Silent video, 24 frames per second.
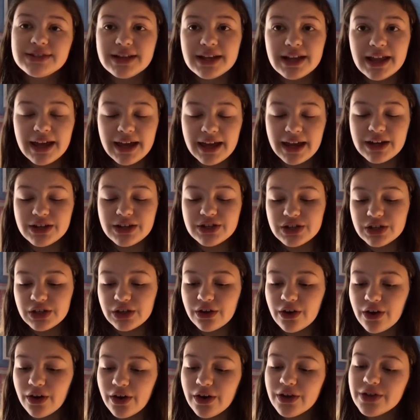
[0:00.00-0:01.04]
I actually
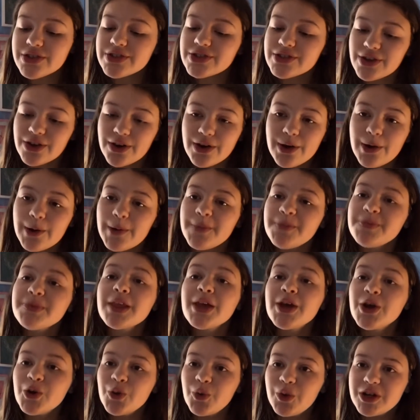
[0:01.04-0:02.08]
go. So
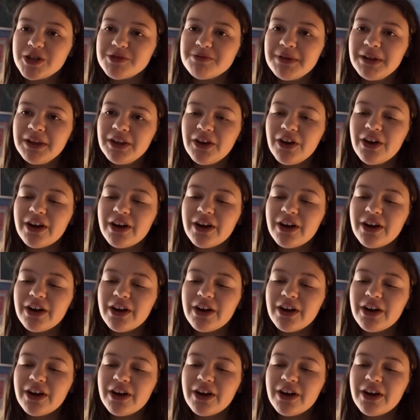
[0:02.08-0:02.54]
wish me luck.